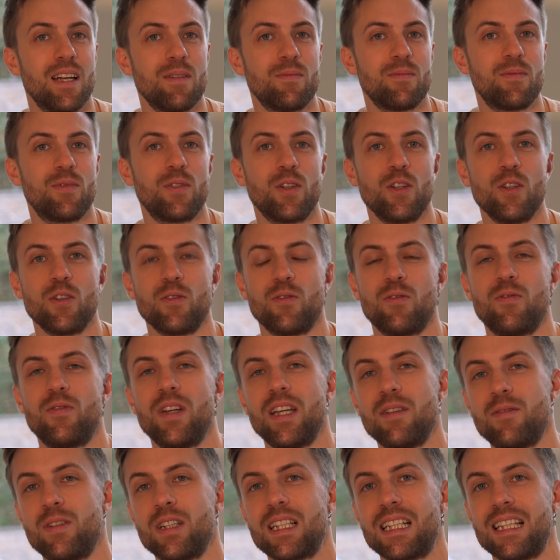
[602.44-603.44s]
and Frederick
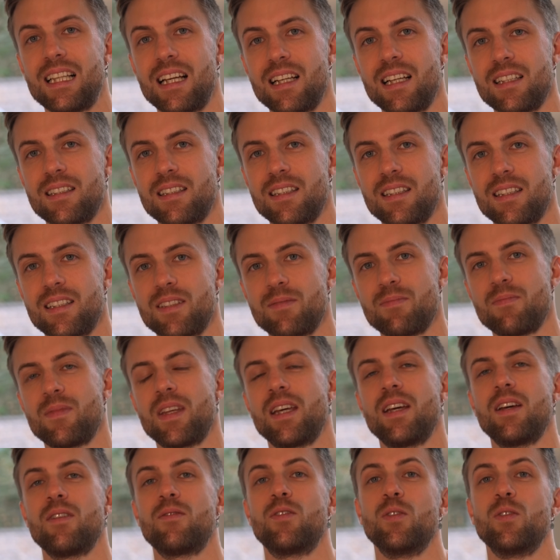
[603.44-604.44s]
from the Simple Swedish